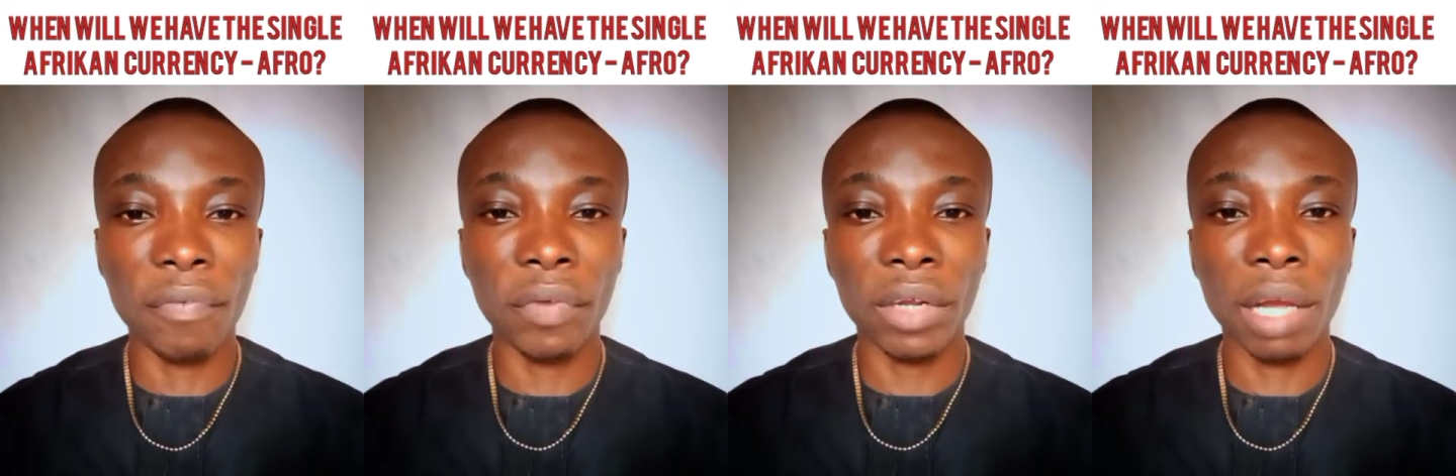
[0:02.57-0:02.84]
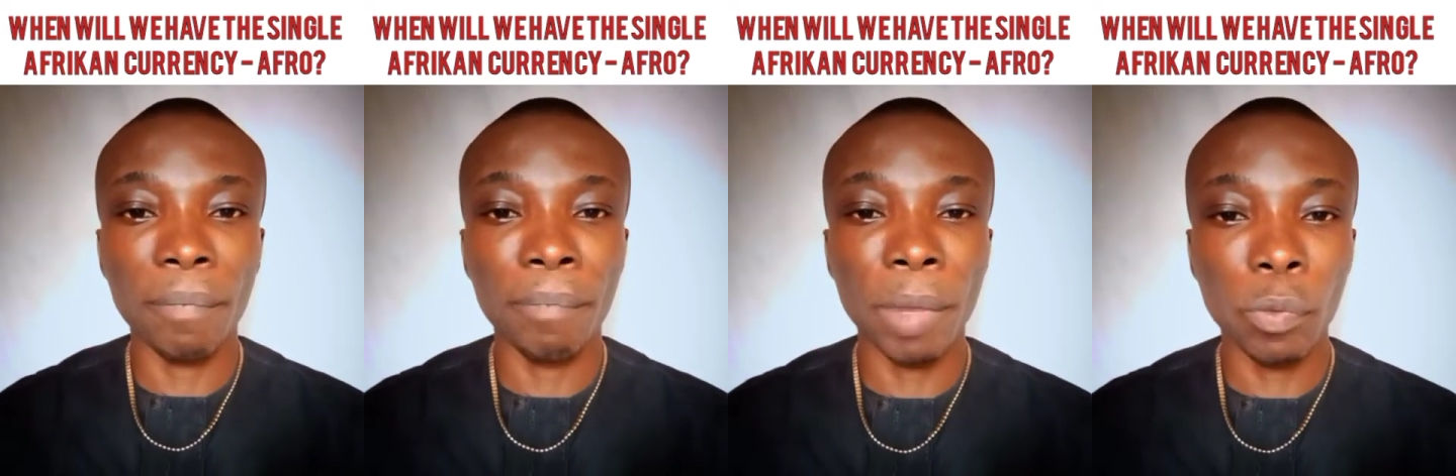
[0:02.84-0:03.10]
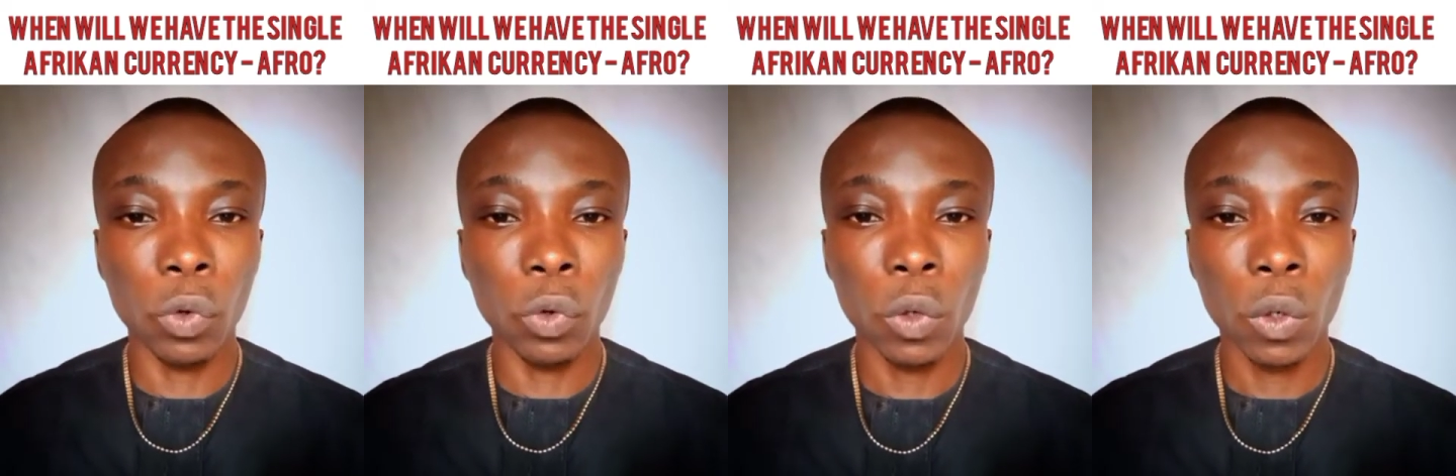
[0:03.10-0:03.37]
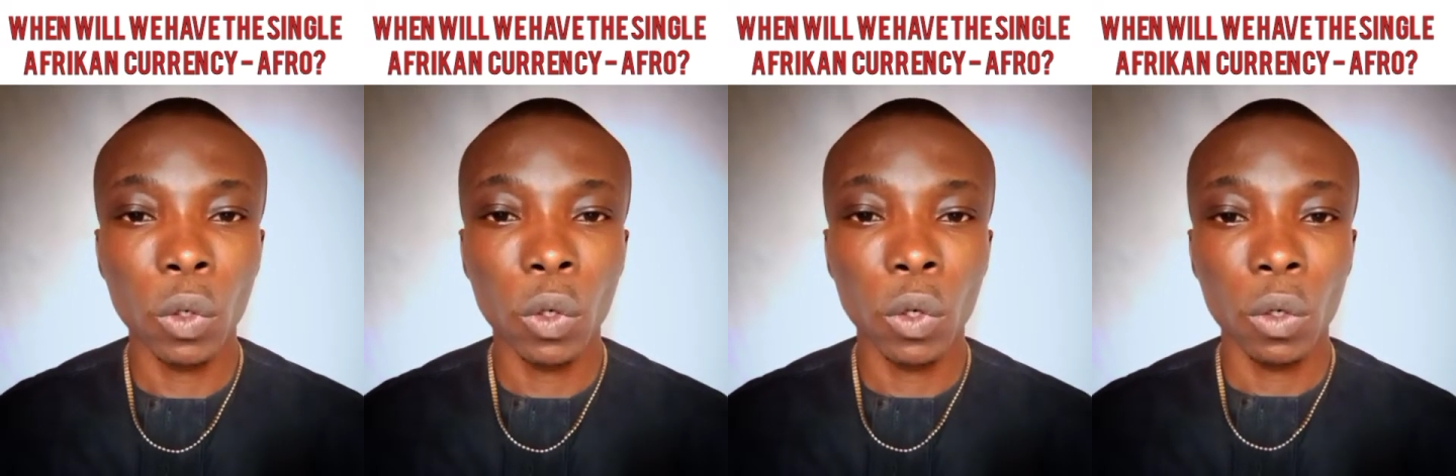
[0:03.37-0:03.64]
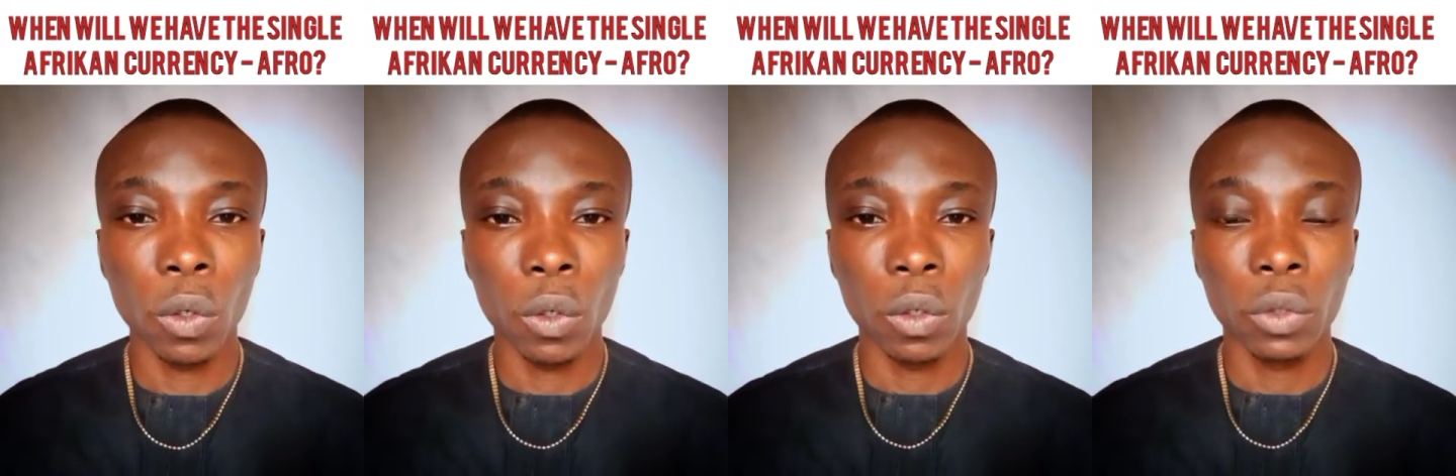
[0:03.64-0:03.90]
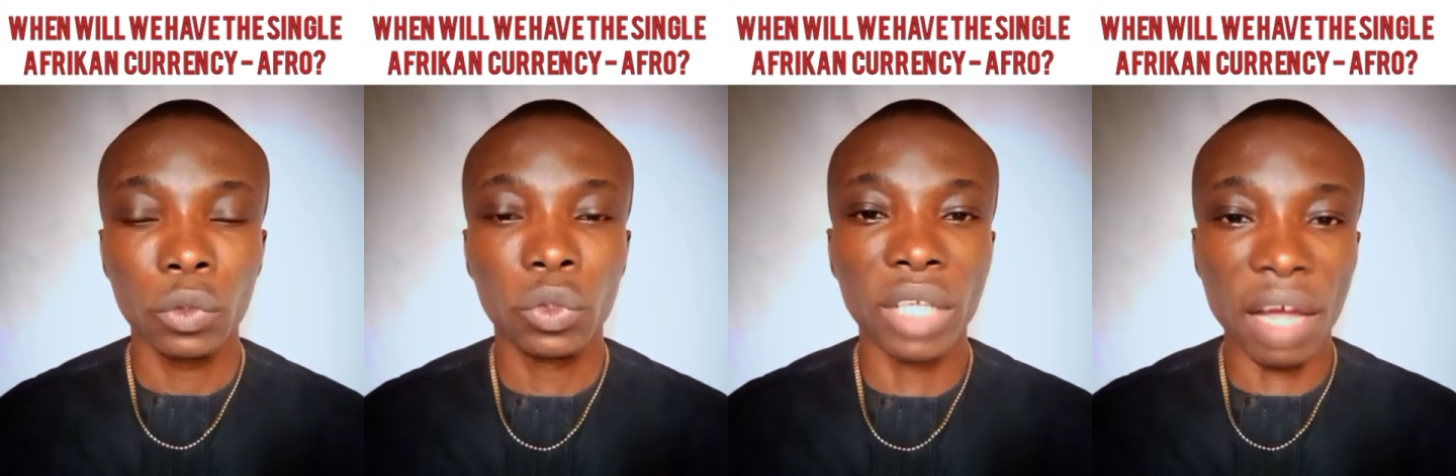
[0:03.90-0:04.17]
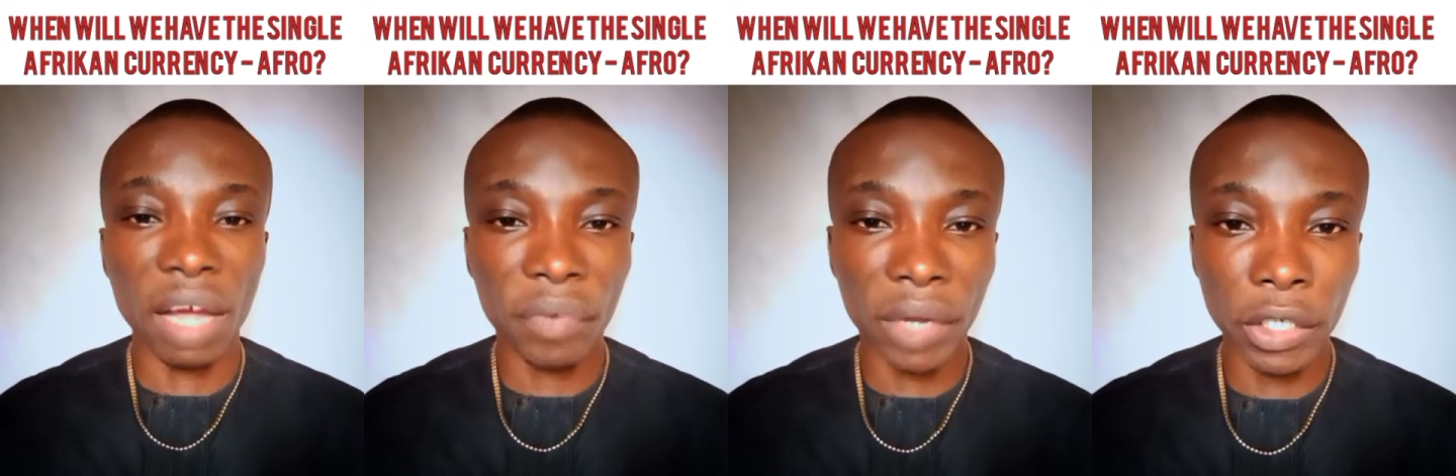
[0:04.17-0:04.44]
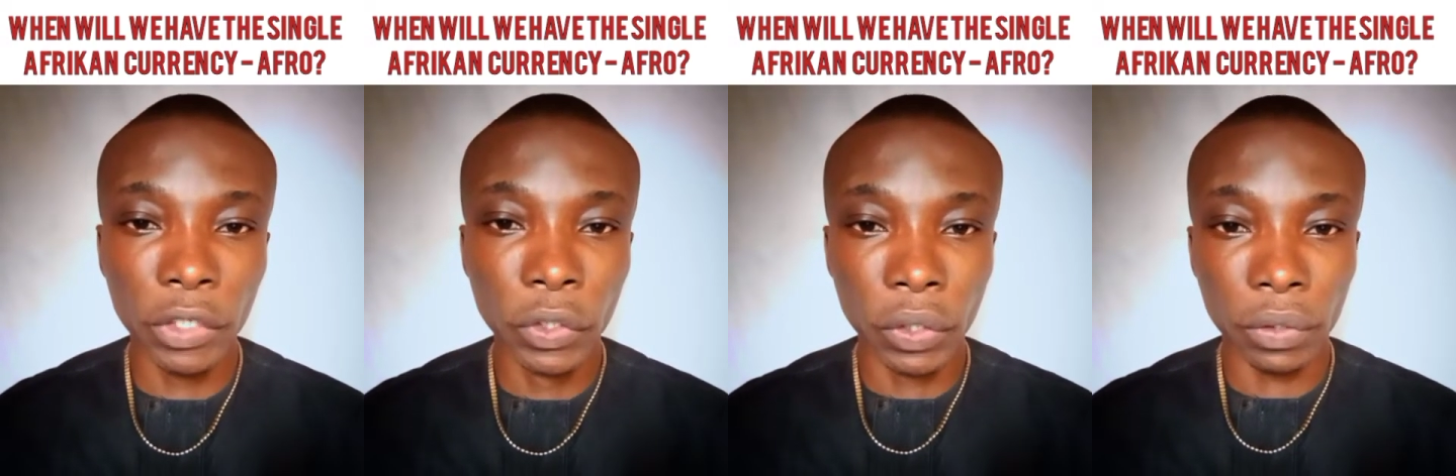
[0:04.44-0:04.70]
African people to the
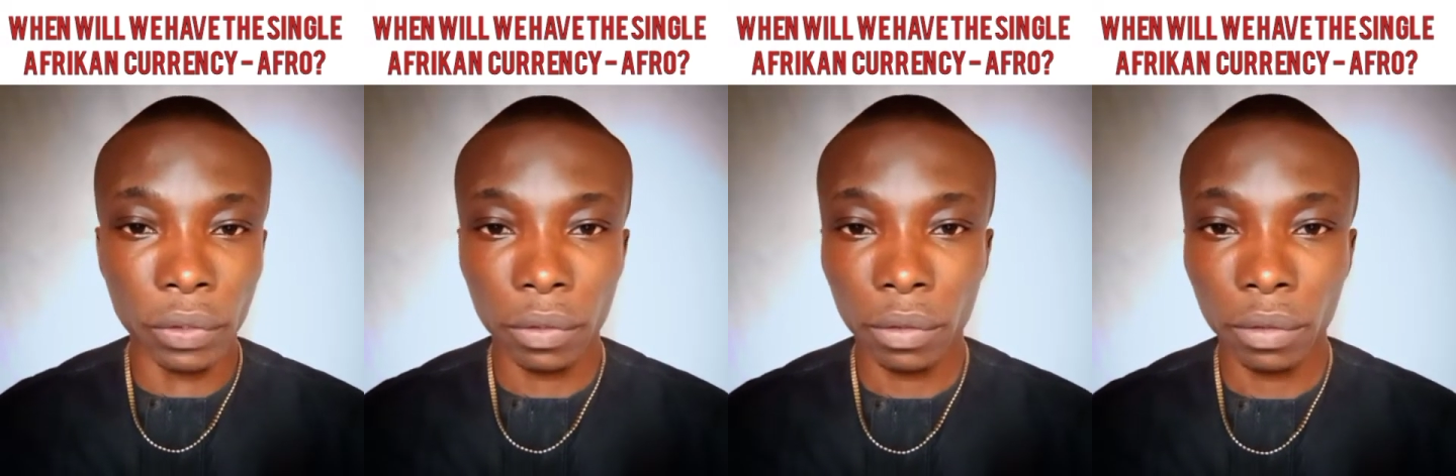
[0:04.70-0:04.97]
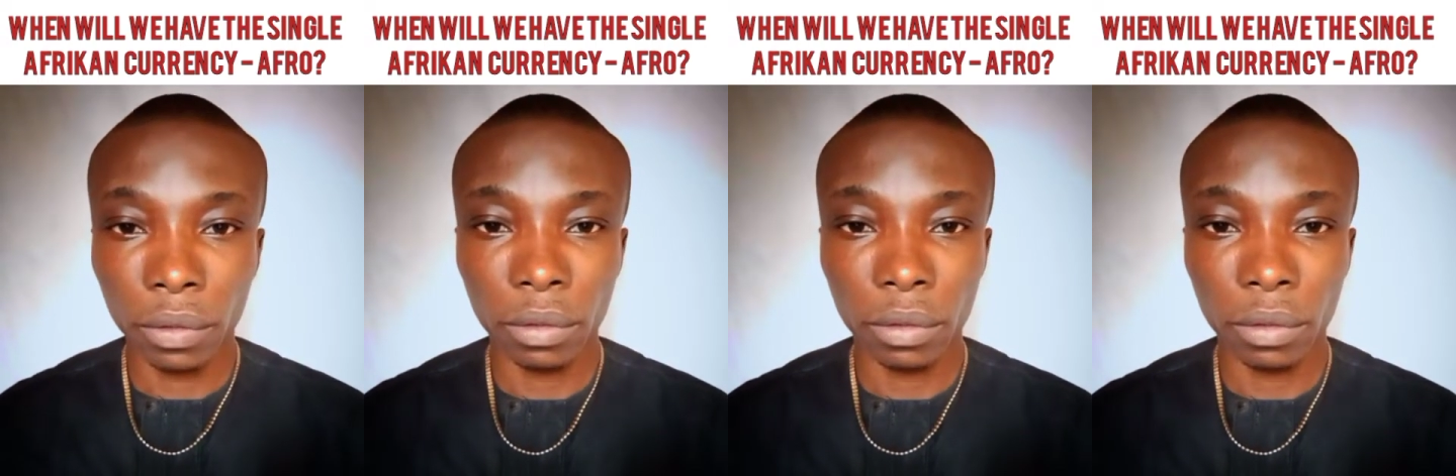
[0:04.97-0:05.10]
African Union.